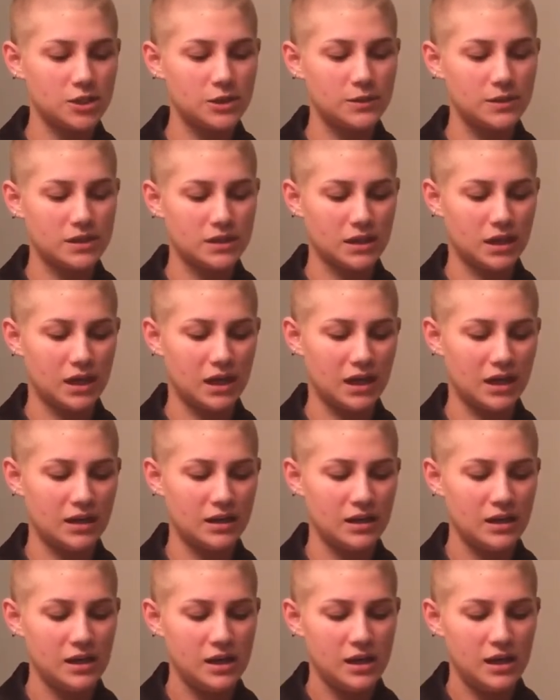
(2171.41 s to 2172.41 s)
It's got
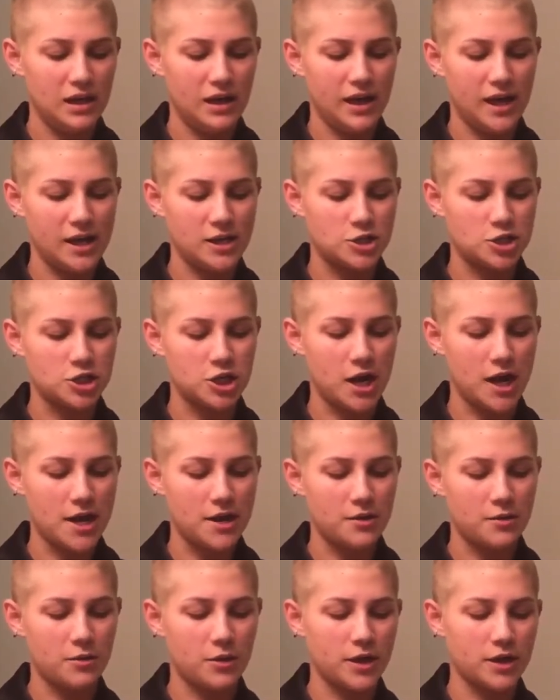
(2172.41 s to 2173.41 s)
a
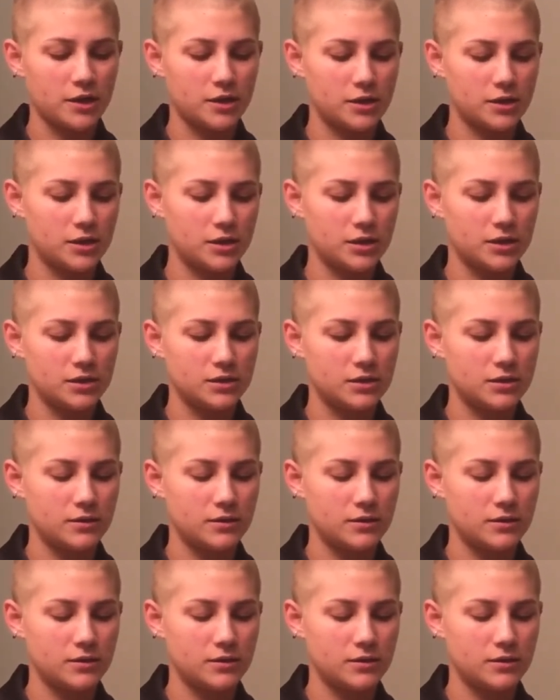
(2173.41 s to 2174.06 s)
tri-oil